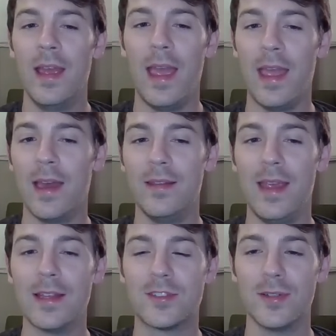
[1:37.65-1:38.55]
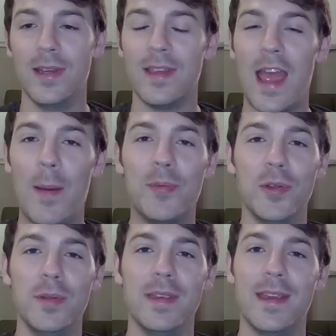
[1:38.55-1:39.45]
And the answer is
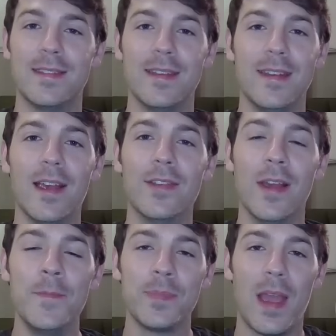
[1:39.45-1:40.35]
absolutely yes, it does.